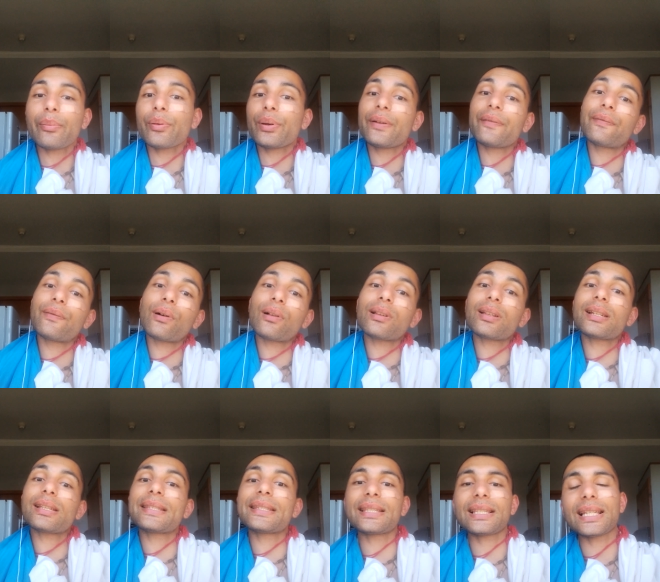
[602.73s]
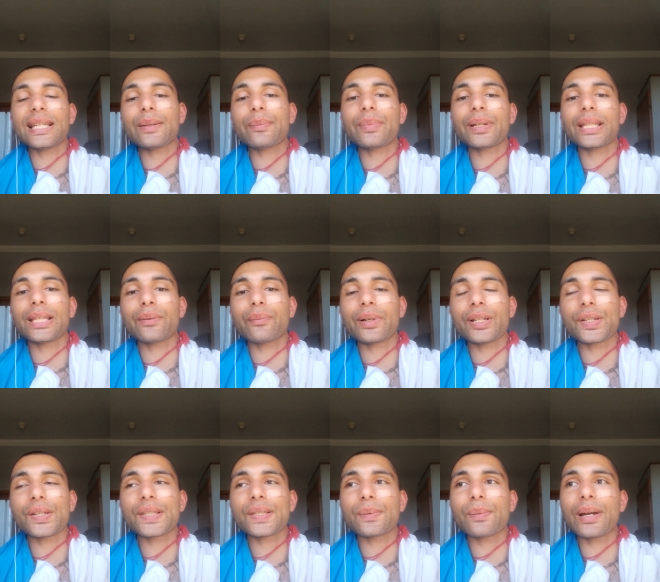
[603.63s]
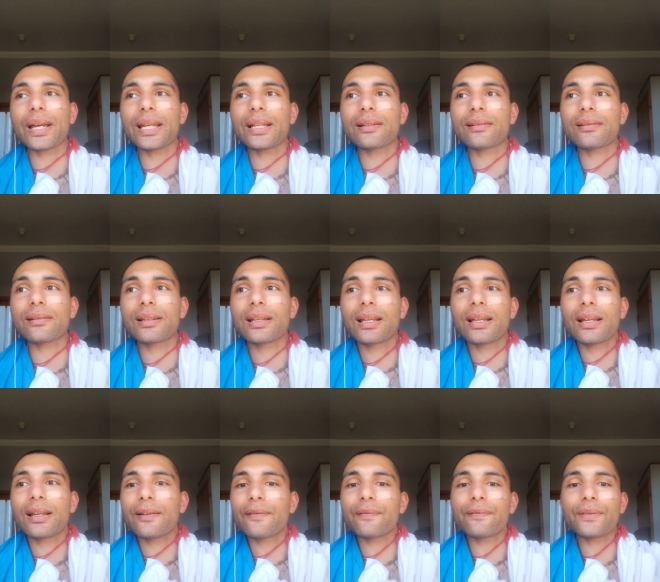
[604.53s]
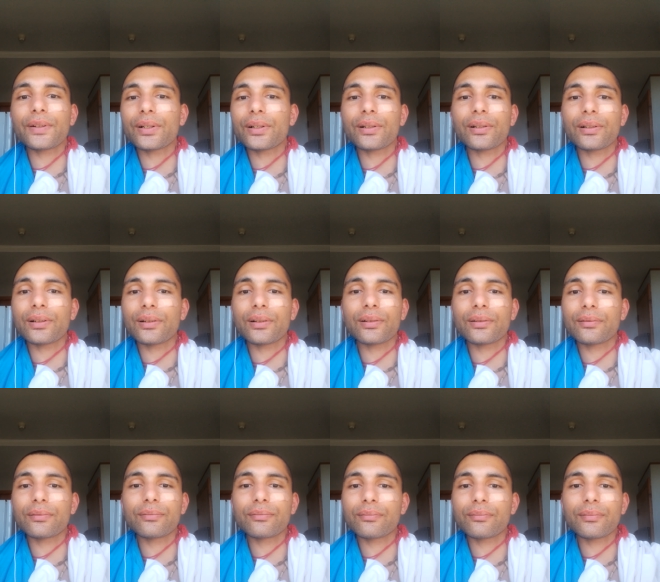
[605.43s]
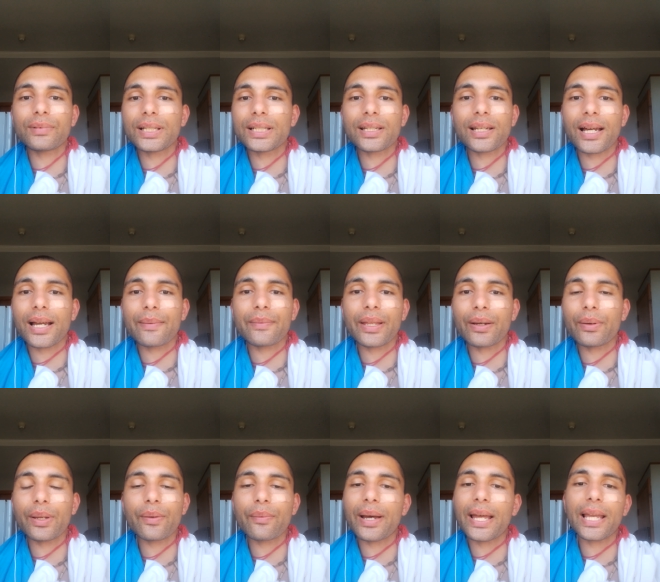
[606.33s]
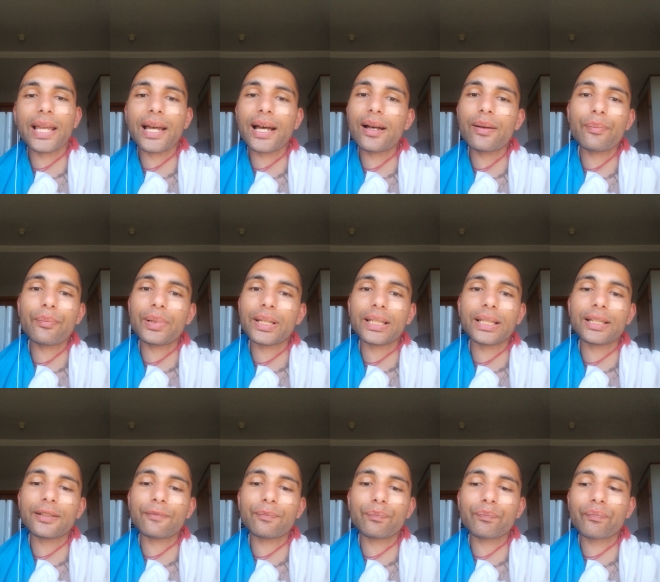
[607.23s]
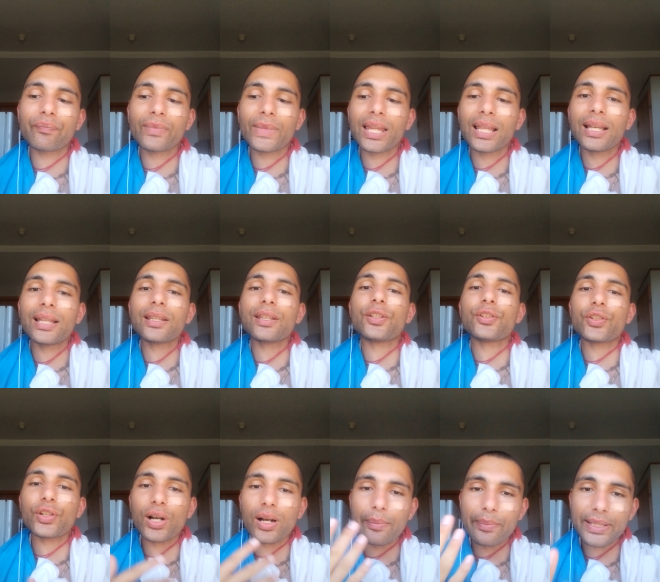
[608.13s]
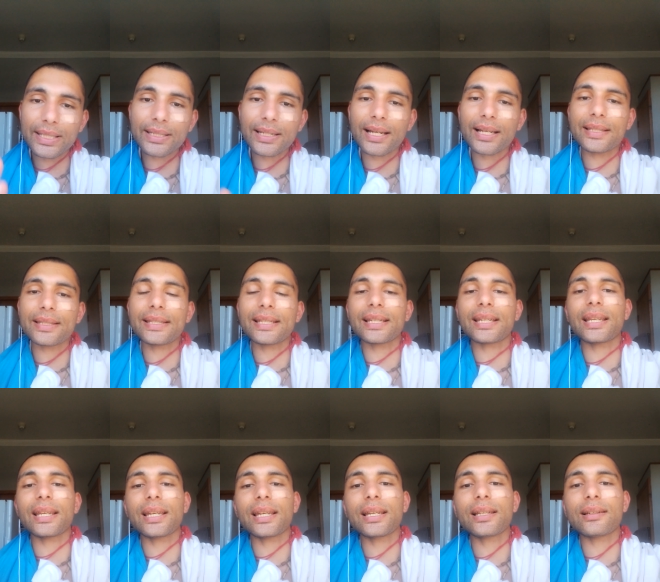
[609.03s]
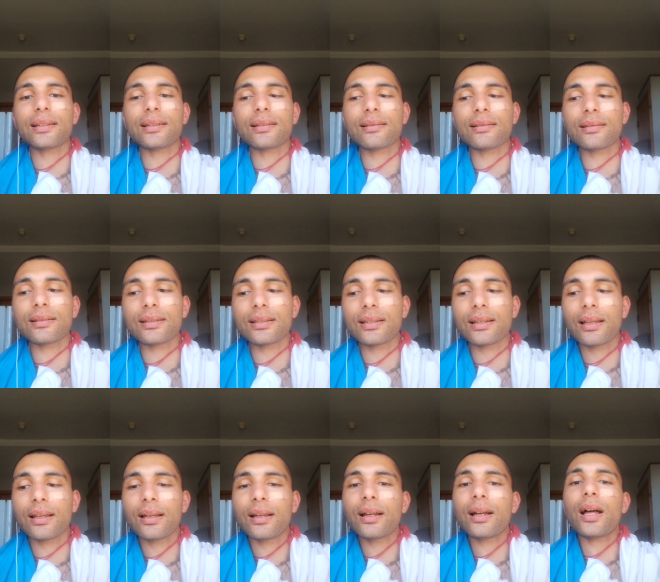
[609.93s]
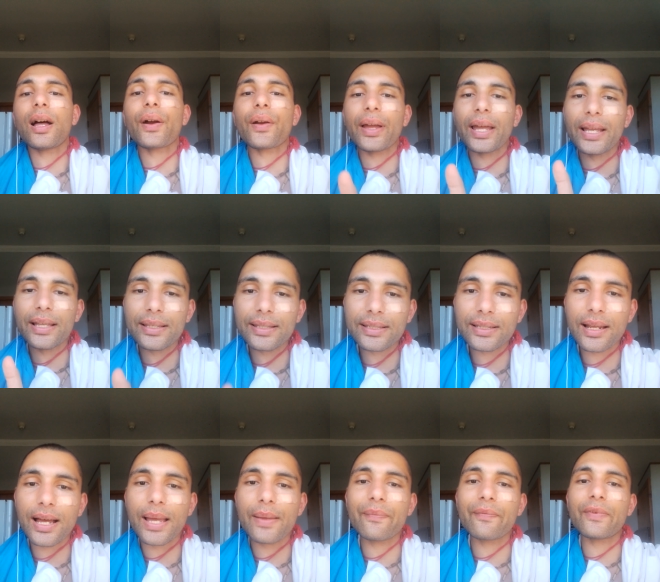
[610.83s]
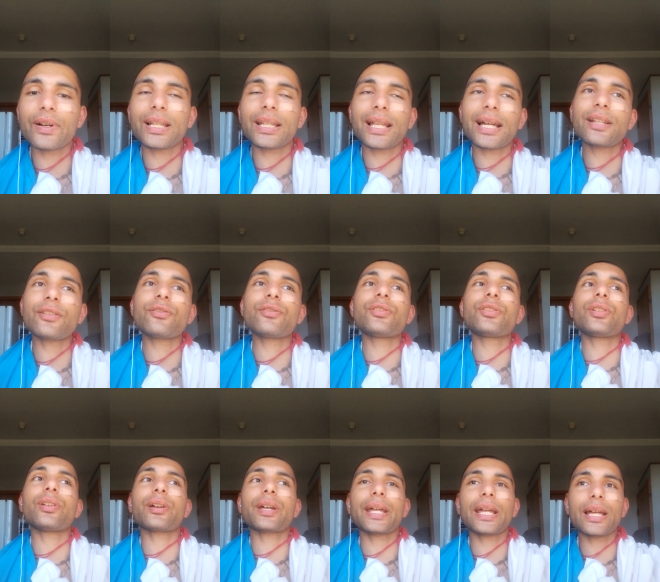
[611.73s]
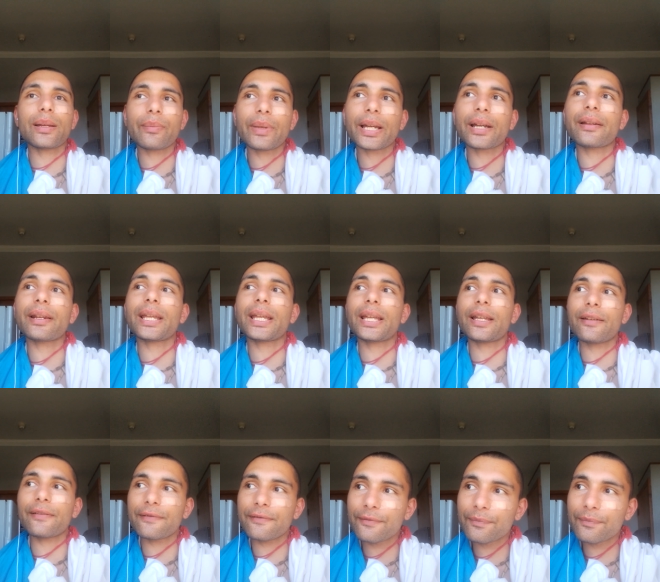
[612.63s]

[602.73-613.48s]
we've fallen asleep, and then we just wait for the time that we wake up and then the job starts again and okay it's time for lunch okay am i gonna have